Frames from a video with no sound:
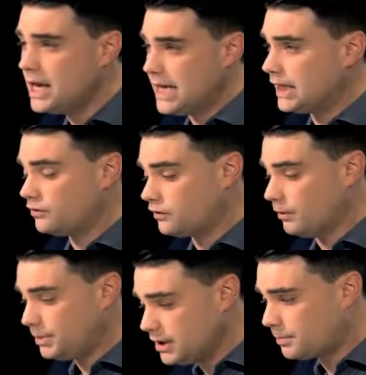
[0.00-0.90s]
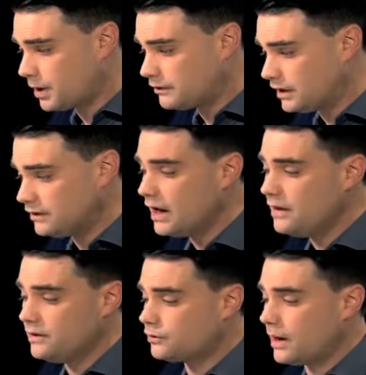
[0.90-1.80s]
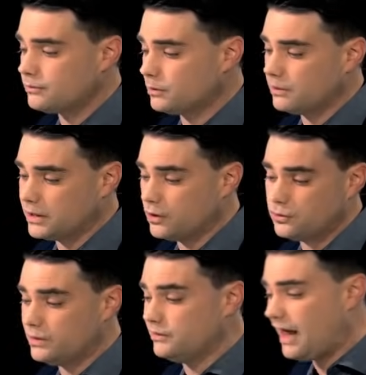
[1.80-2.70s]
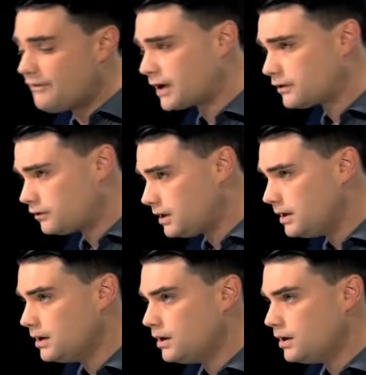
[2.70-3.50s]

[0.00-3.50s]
He can still be the president. These crimes don't really go to his efficacy.